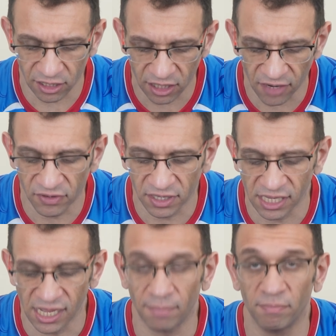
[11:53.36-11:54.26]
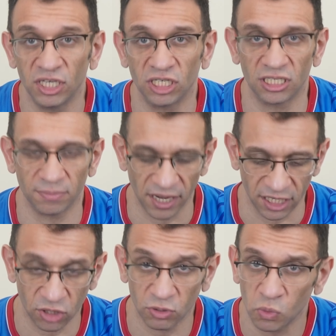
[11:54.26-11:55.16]
cover the Ambition spikes,
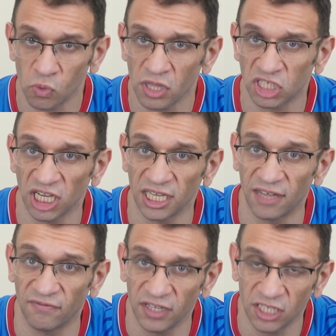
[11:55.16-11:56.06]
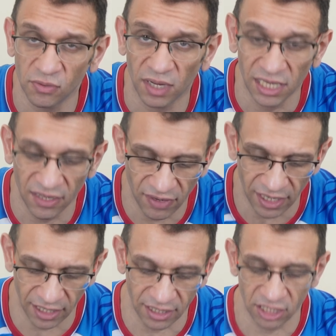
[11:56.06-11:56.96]
so it's worth checking that video. I'll leave a
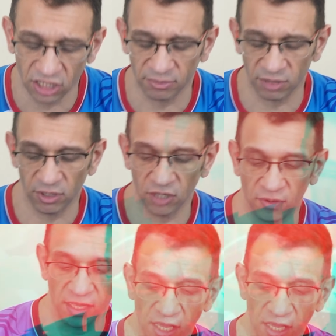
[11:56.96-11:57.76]
link in the description below.